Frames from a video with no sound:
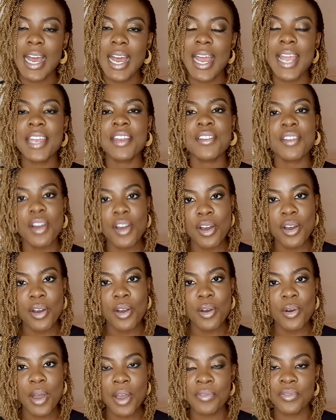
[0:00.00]
I
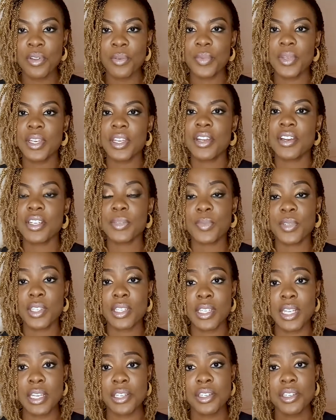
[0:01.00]
know, I've not been here as much
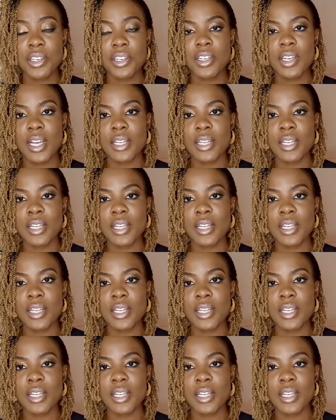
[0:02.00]
as I should,